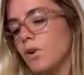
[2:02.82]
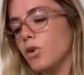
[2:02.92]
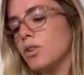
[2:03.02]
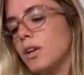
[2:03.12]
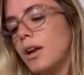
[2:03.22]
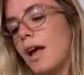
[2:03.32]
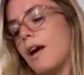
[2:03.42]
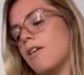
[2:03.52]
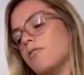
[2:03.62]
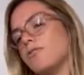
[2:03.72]
fold it in
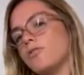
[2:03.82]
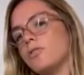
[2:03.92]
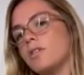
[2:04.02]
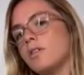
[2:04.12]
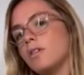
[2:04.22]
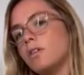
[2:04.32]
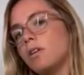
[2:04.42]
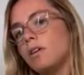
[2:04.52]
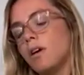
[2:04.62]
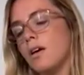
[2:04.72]
half
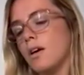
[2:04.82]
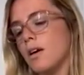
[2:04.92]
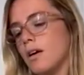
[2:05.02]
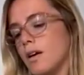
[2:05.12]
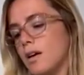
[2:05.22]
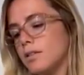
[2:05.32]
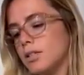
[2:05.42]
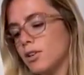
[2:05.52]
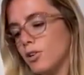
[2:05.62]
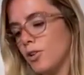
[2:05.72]

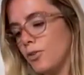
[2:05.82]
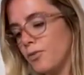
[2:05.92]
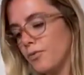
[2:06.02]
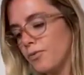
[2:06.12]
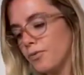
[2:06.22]
until